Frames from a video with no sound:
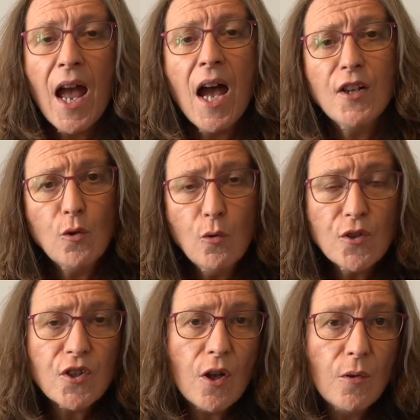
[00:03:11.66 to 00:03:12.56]
and
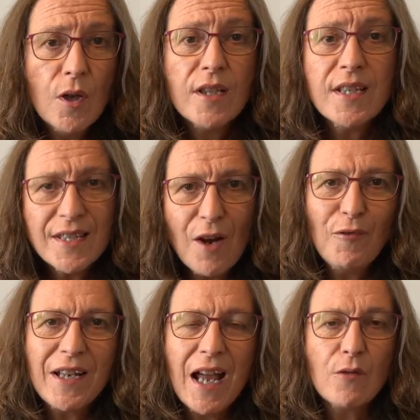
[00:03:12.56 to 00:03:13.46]
also
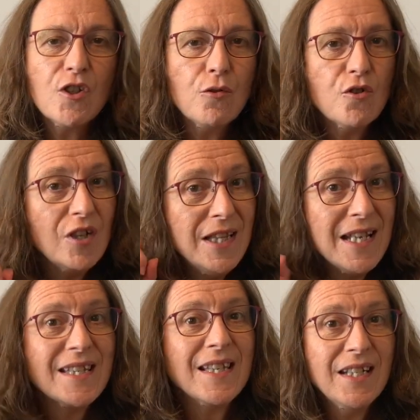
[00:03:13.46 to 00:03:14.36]
discovering how children
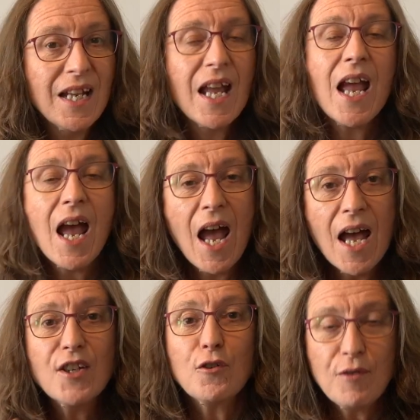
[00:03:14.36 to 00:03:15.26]
listen
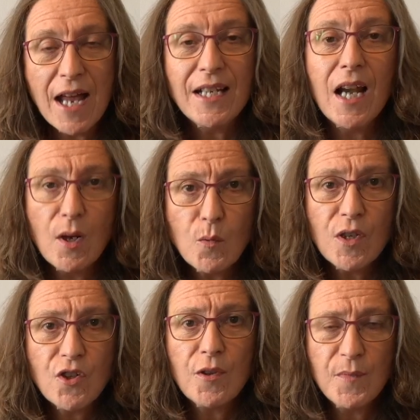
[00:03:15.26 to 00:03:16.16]
and create
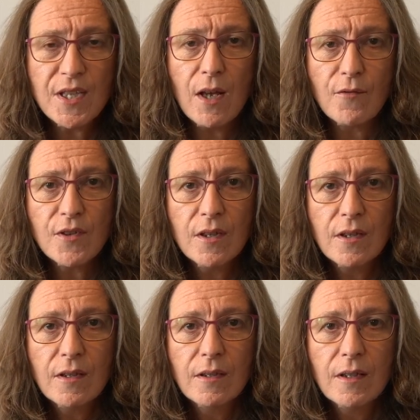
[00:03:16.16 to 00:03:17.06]
language themselves.
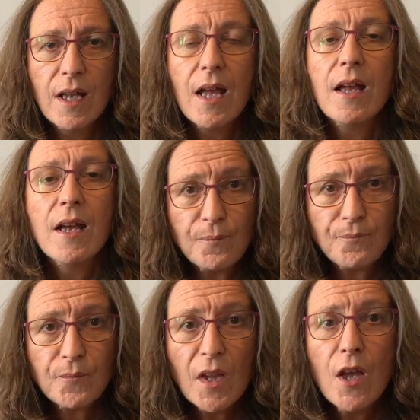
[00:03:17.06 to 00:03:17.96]

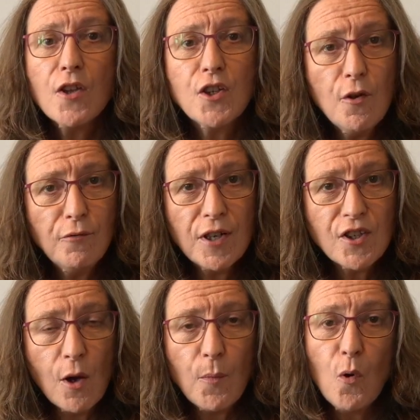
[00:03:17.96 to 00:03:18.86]
So for
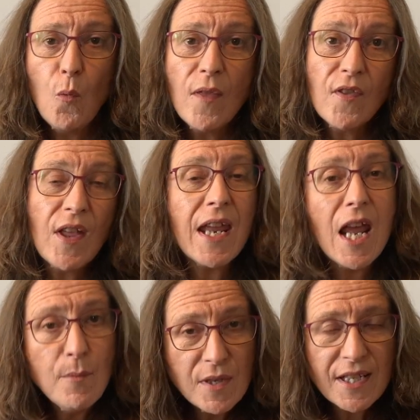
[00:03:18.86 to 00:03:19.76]
example, whether they
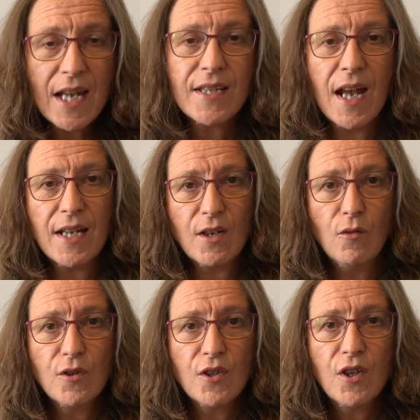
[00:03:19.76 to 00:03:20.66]
imitate
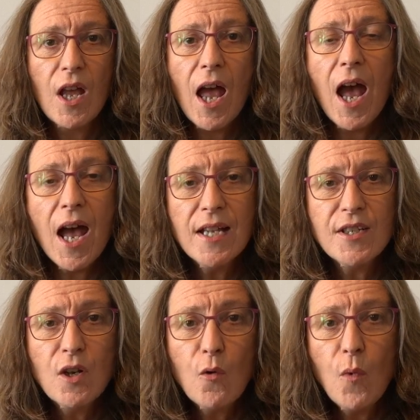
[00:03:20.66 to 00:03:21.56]
adults and
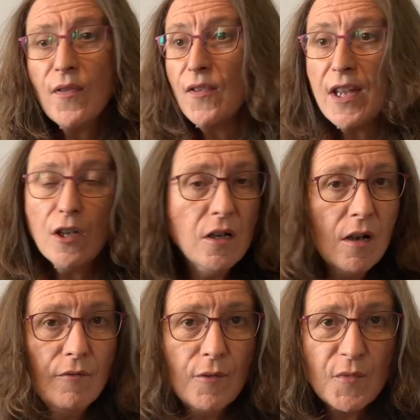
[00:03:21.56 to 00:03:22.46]
whether they can
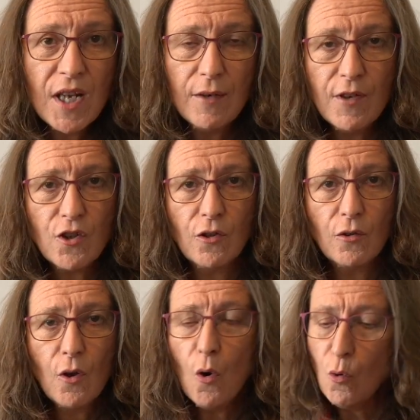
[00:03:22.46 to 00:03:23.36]
learn from television,
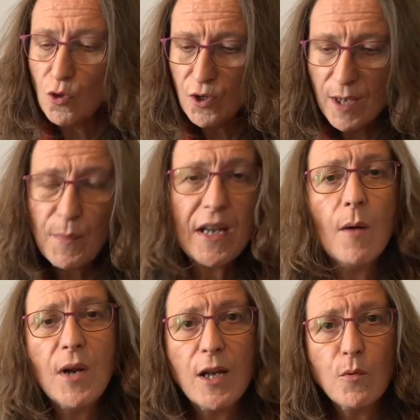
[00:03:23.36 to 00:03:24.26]
or do they pick up
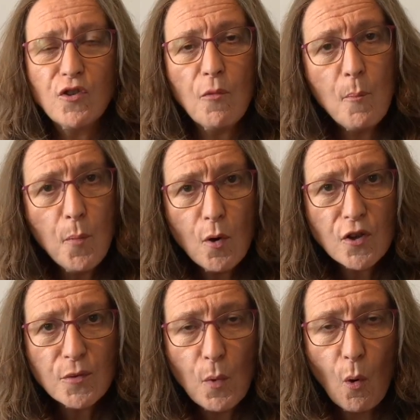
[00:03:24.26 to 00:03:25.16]
language from books
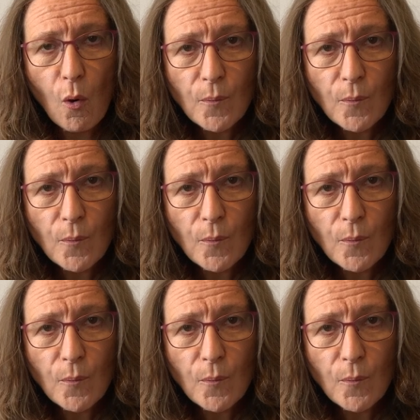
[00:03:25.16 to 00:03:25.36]
more?